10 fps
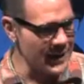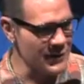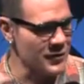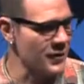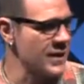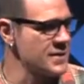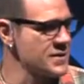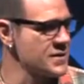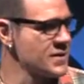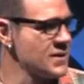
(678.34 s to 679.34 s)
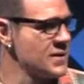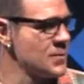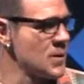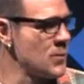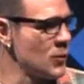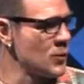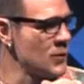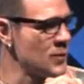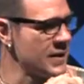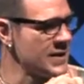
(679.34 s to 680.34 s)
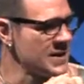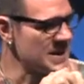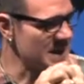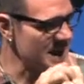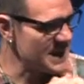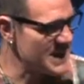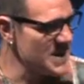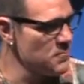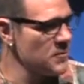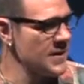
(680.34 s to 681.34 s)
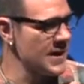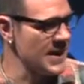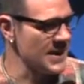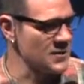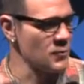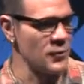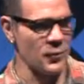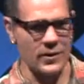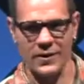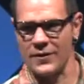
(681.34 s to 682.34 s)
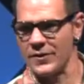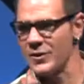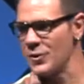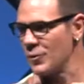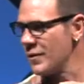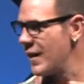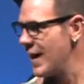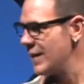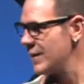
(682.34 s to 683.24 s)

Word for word: of Christ, people who have been can deeply connected with one another, when that